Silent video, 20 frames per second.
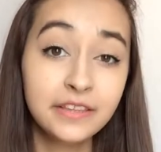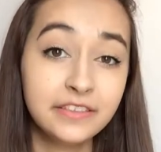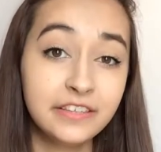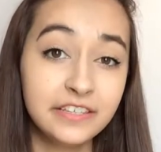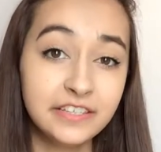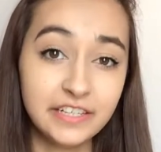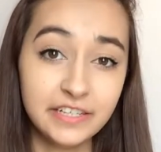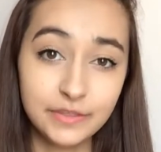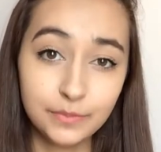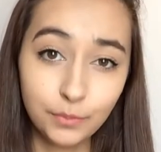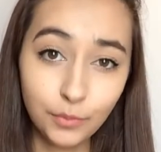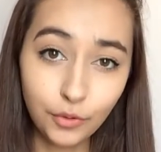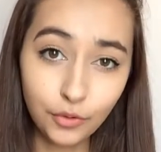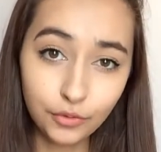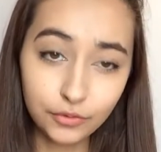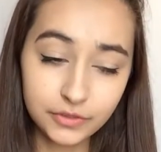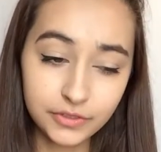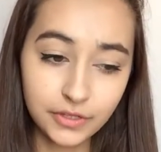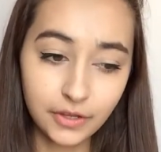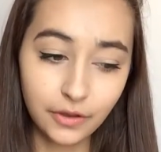This is
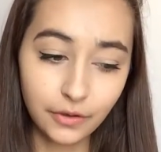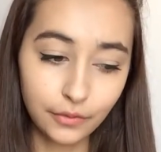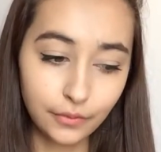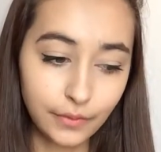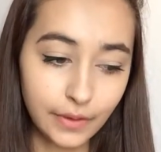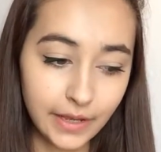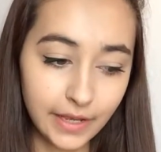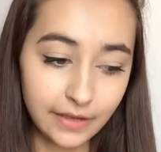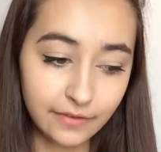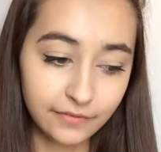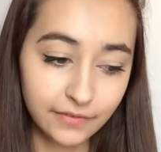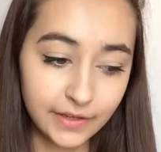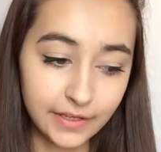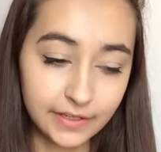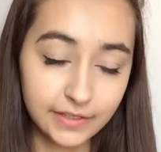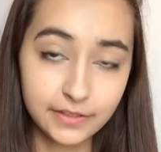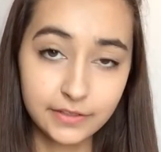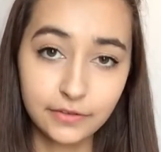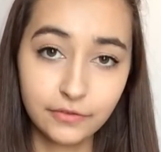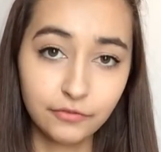more so if
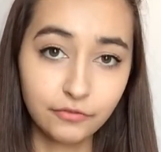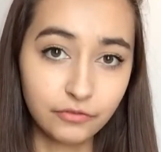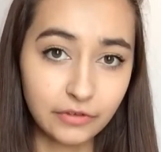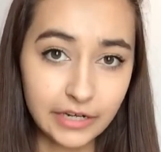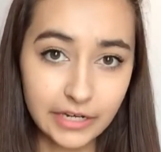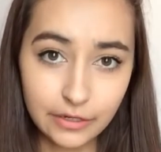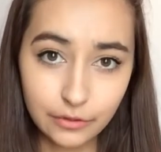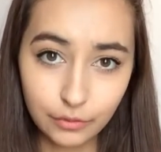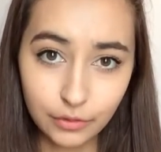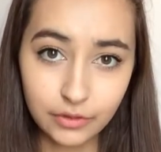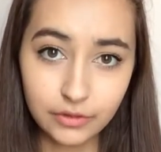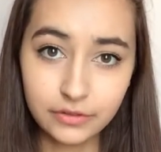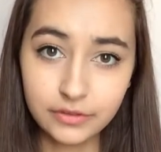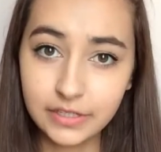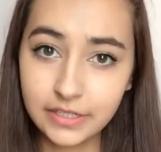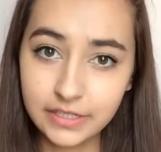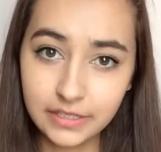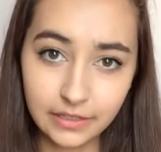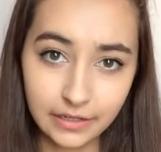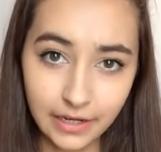it's frequent
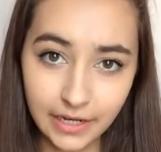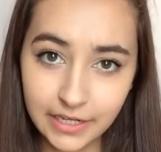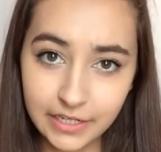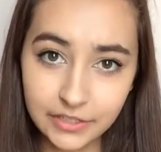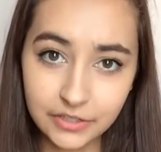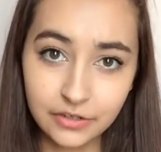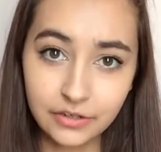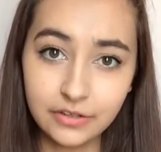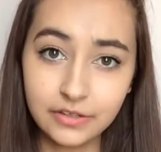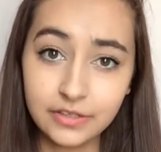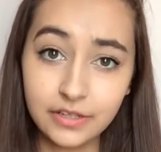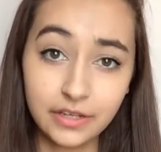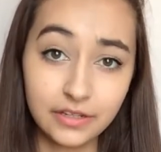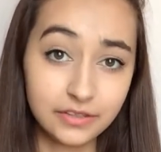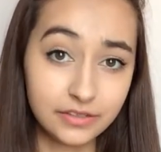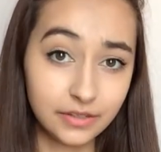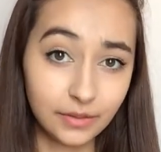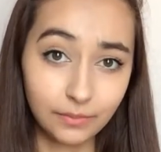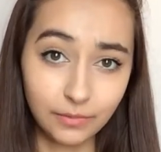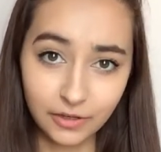dislocations
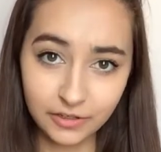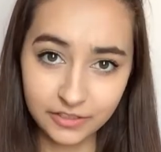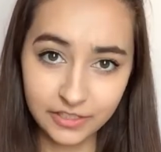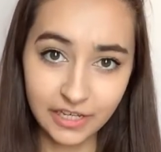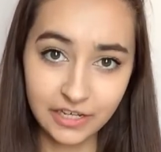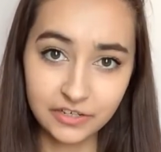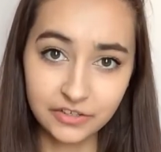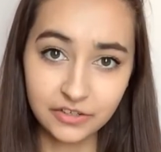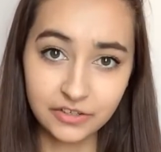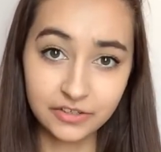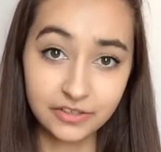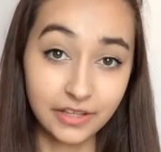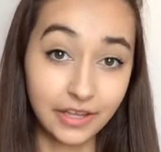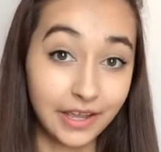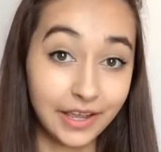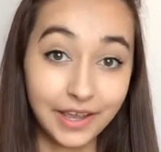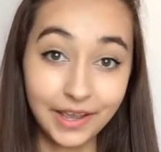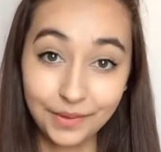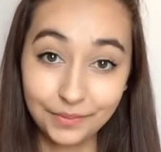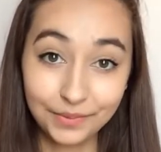and subluxations that
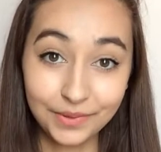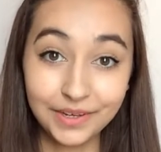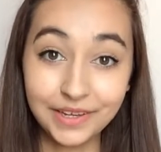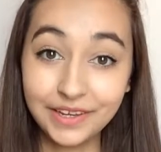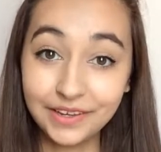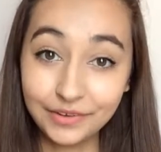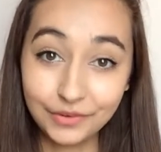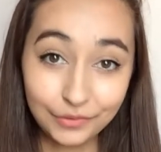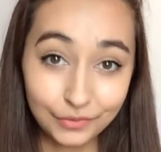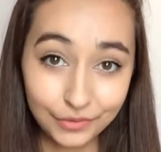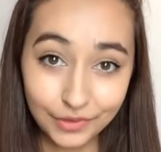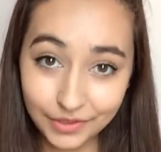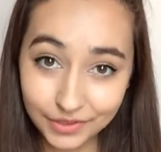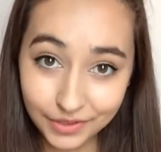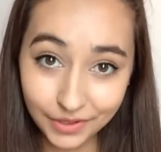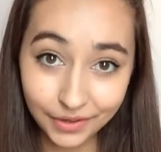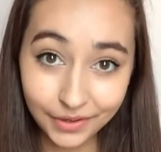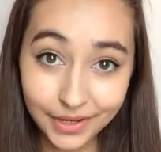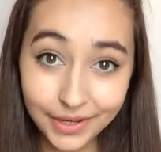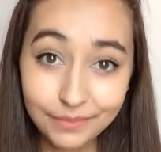are happening all the
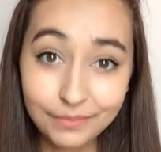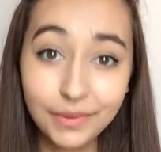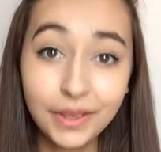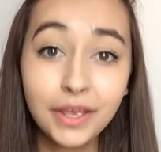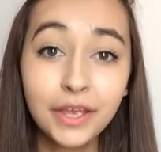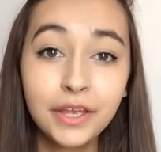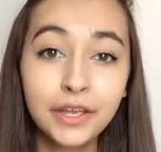time.